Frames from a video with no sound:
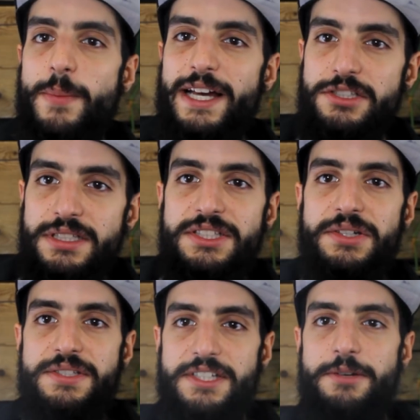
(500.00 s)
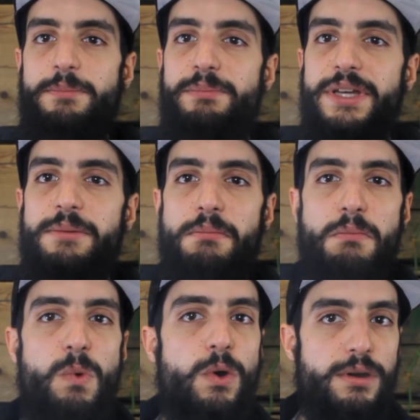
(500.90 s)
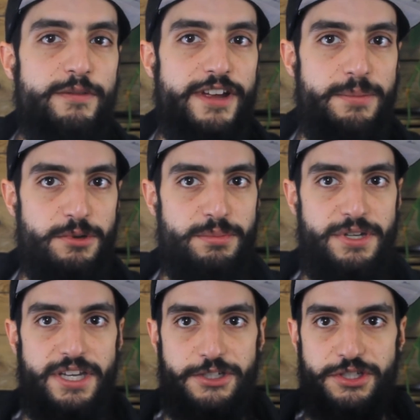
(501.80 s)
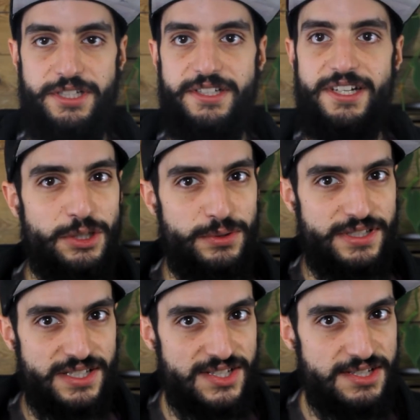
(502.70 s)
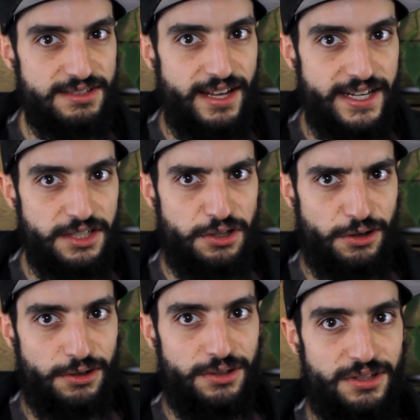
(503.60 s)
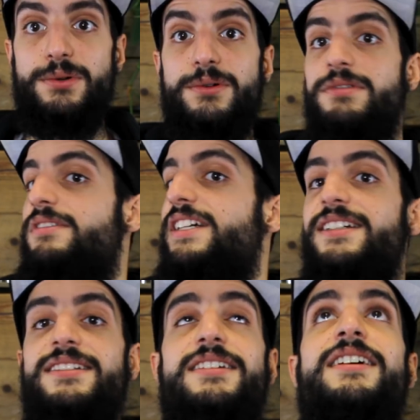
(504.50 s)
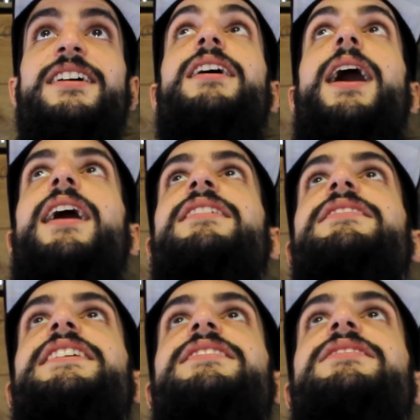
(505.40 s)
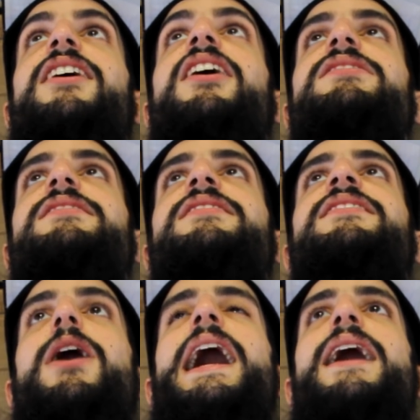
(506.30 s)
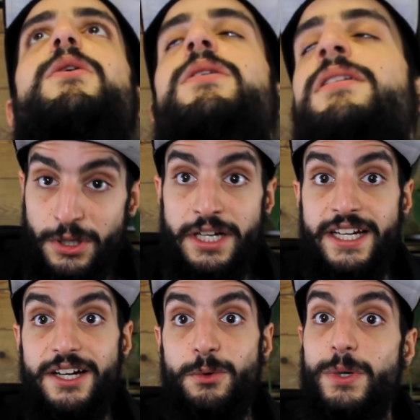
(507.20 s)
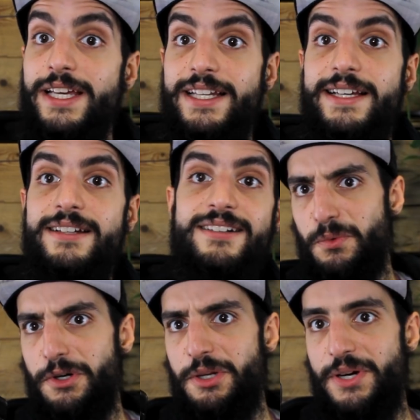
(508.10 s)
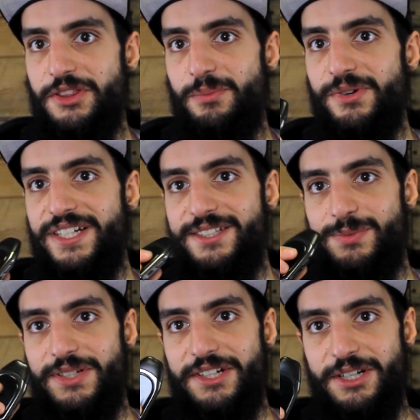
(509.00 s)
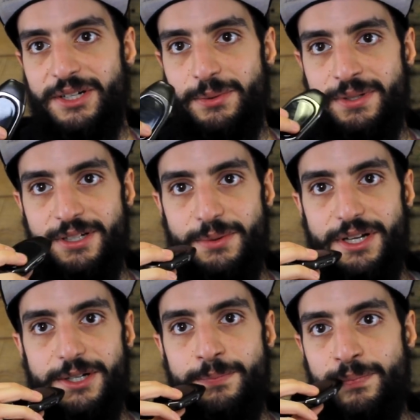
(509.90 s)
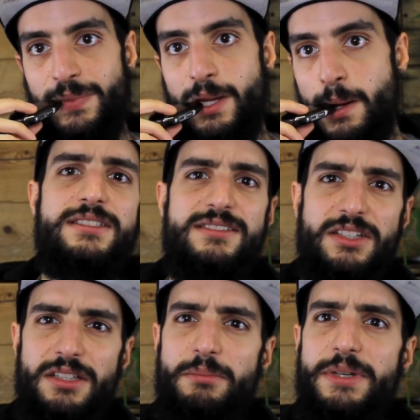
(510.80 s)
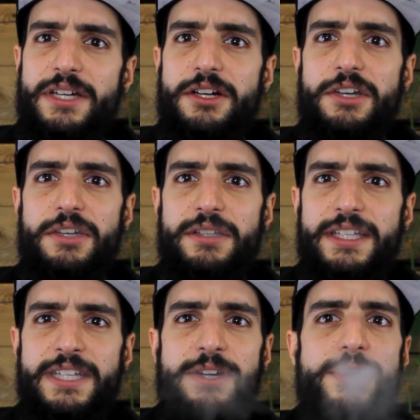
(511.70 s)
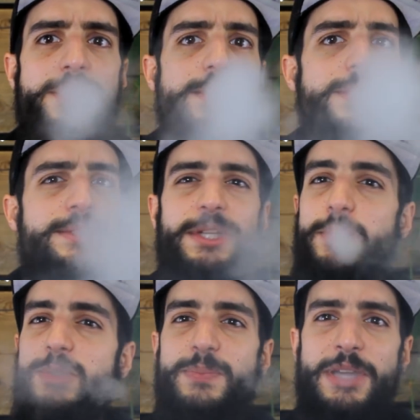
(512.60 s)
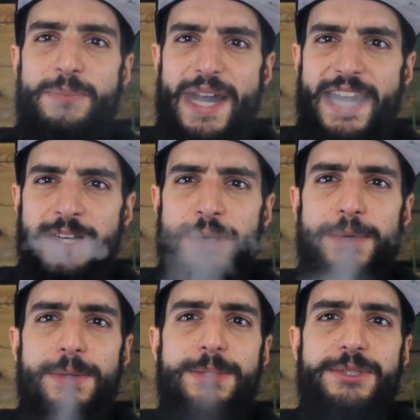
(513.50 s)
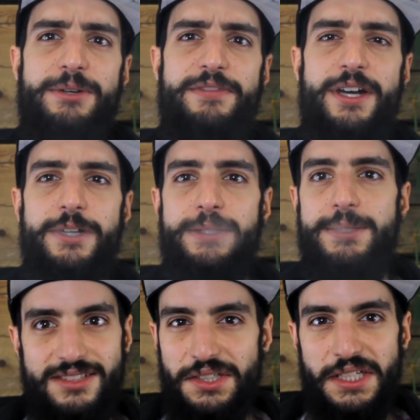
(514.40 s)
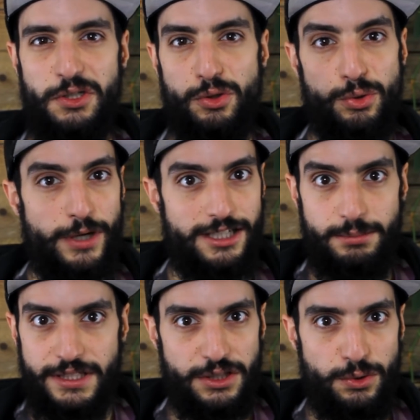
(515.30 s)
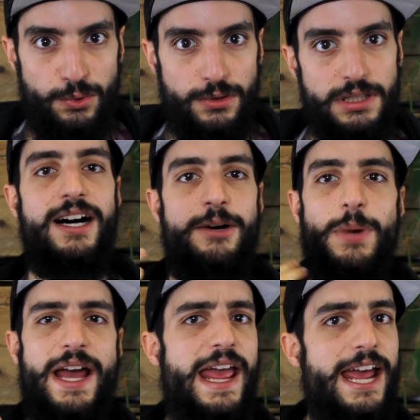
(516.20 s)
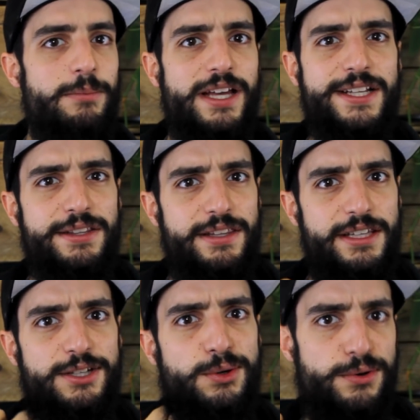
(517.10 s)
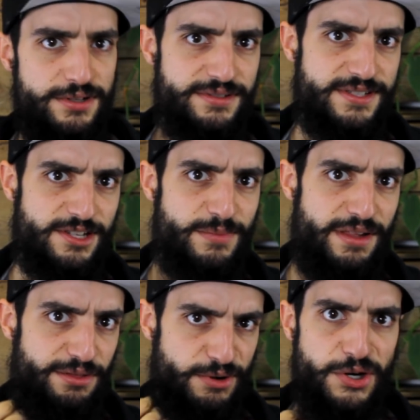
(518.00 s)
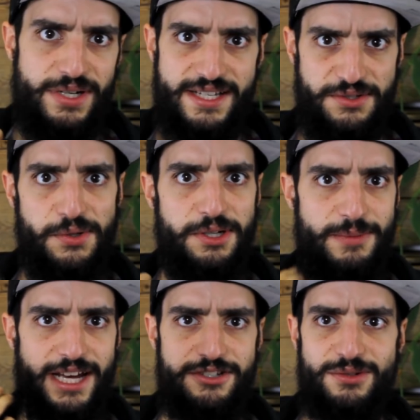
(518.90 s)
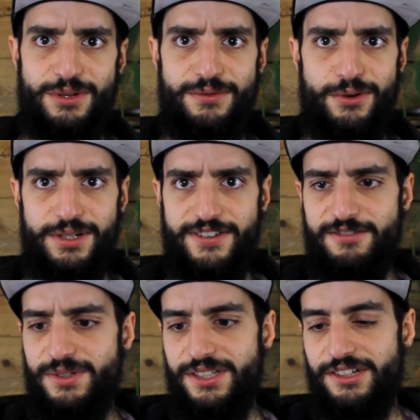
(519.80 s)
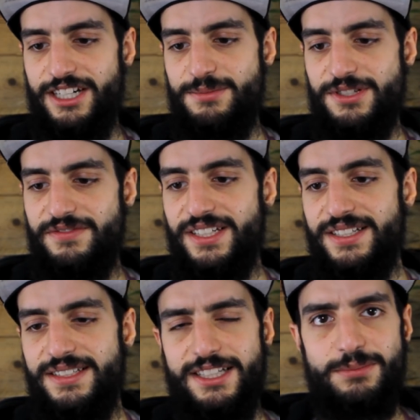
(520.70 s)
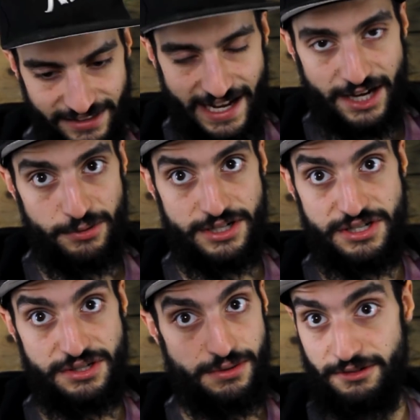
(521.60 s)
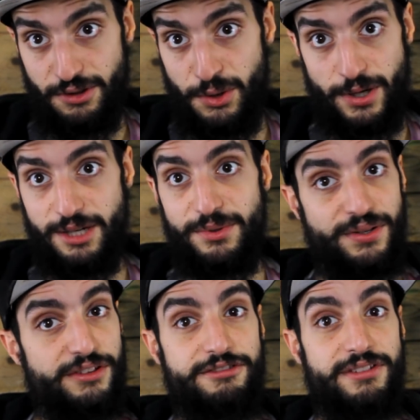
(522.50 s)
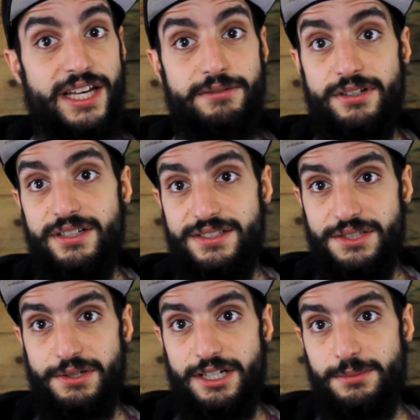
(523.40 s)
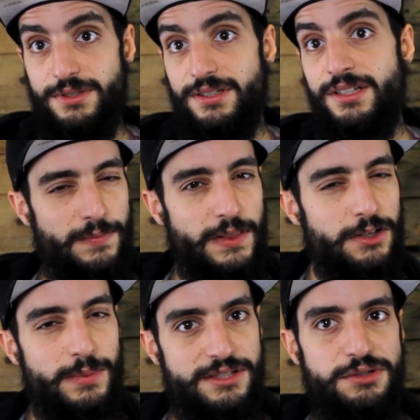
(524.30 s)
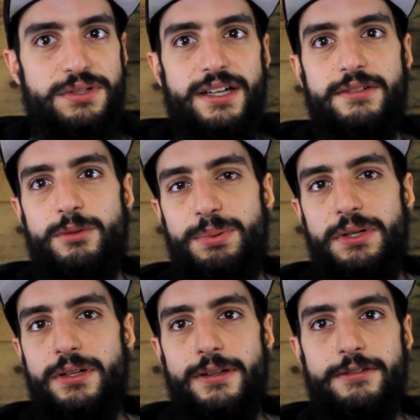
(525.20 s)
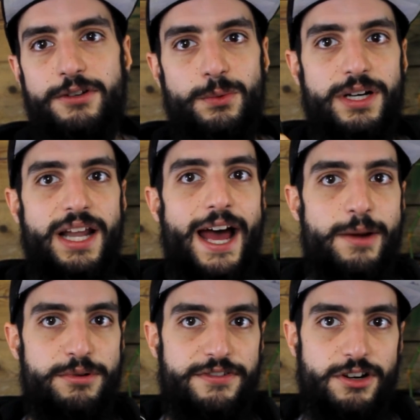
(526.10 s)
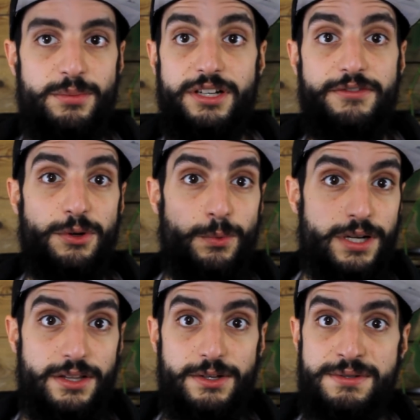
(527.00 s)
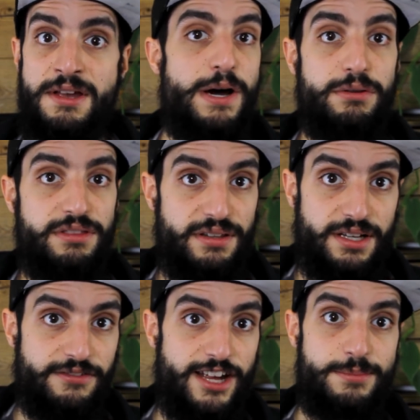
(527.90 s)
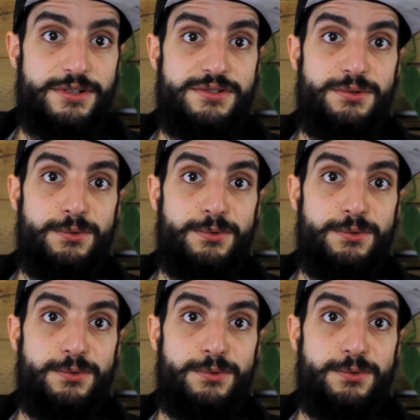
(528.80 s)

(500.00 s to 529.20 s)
I'm actually noticing a bit more vapor production. There was a slight gurgle. Ooh, Nic salts. Wow, we're here, we in it. I'm worried about the Breeze, but here we go. Still a bit gurgly, no spit back so far. Still incredibly cool. I am getting the coarseness on my throat, as you could imagine, with 45 milligrams of nicotine. The head rush is incredible. The flavor is incredible. A little bit too tight of a pull for what I prefer, but if you're one of those mouth to lung vapors who